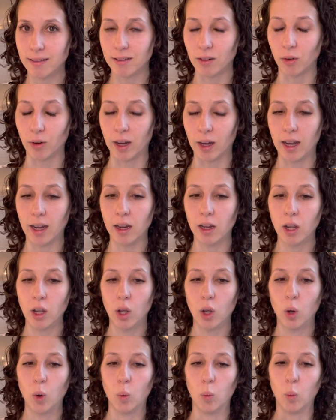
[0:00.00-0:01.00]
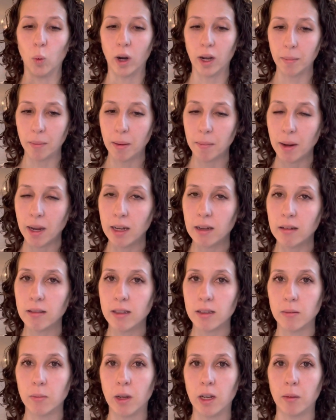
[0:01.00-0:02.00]
Okay, what am I making
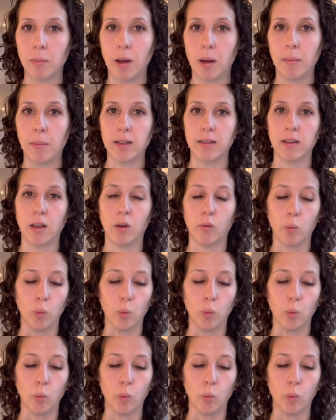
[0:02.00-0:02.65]
this mean about myself?